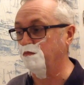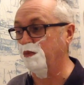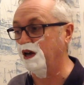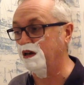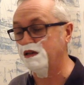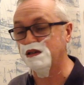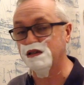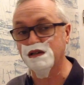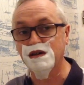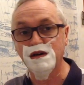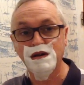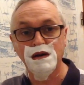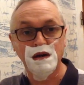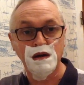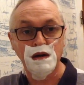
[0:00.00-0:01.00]
blades.
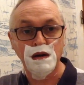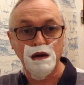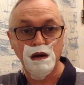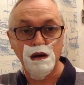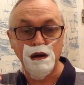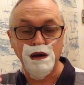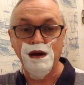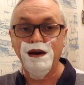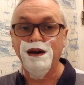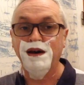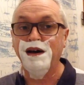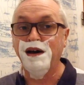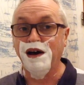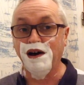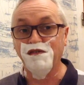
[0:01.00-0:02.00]

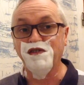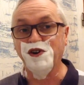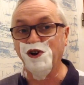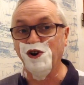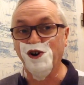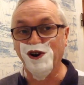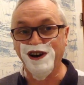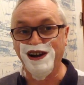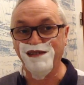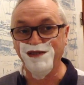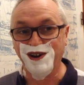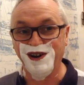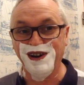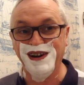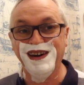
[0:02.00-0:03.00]
I've forgotten,
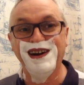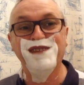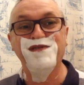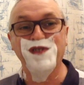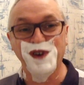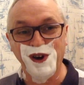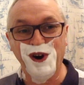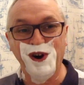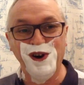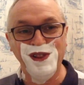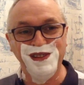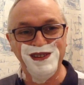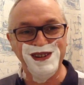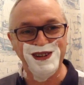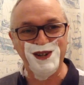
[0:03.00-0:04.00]
haven't I? I've forgotten
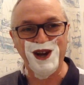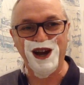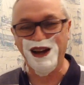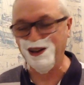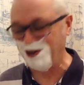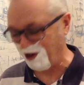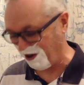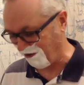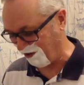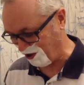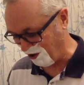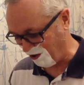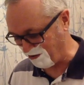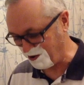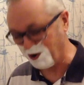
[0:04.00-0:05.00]
to change over,
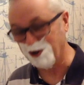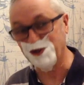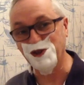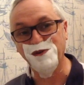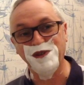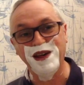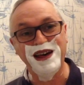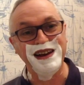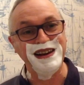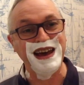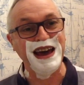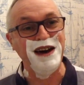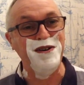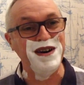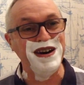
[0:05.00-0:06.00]
so I'm going to do that
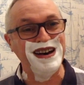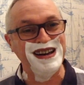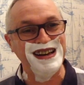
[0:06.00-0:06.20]
now.